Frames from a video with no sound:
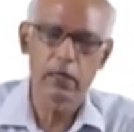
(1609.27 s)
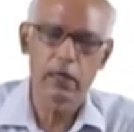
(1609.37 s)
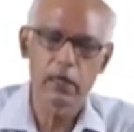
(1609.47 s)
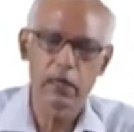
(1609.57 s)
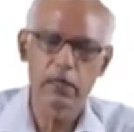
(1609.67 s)

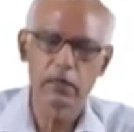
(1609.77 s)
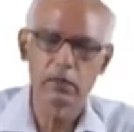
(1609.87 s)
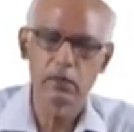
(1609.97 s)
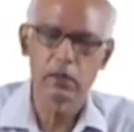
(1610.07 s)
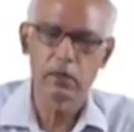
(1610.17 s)
current
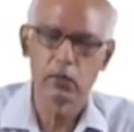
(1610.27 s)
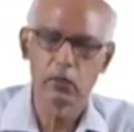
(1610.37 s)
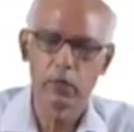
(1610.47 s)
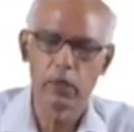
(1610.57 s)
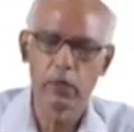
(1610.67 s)
is equal
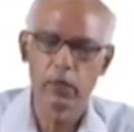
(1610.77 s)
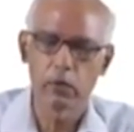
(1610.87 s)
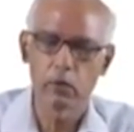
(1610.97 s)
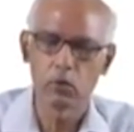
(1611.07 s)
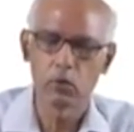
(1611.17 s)
to V
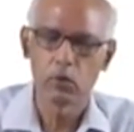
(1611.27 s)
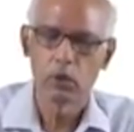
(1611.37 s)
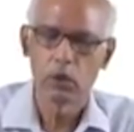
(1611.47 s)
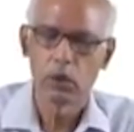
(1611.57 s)
into